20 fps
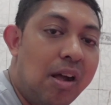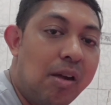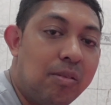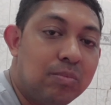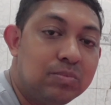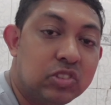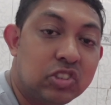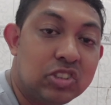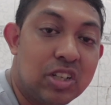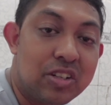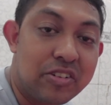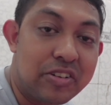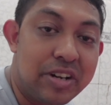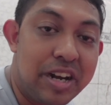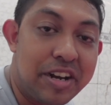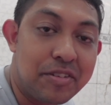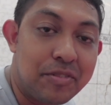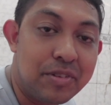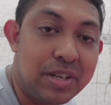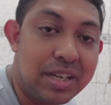It's a
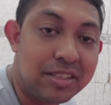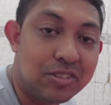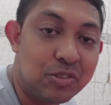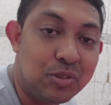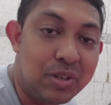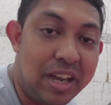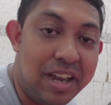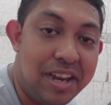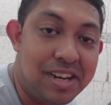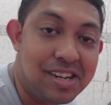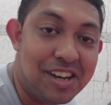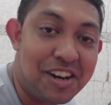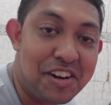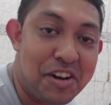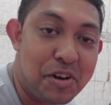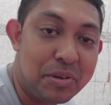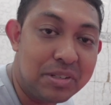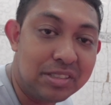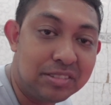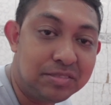great way to end
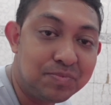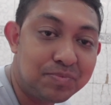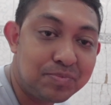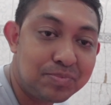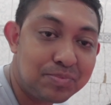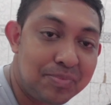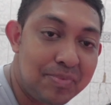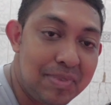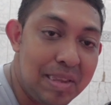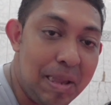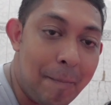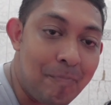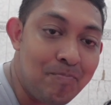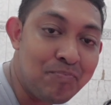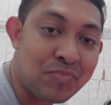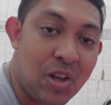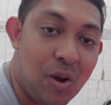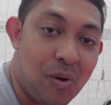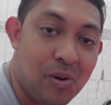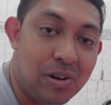our
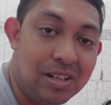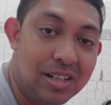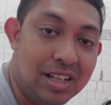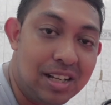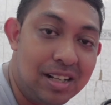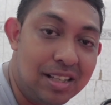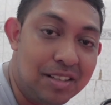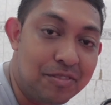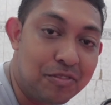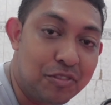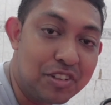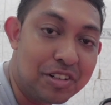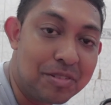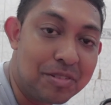Old Delhi food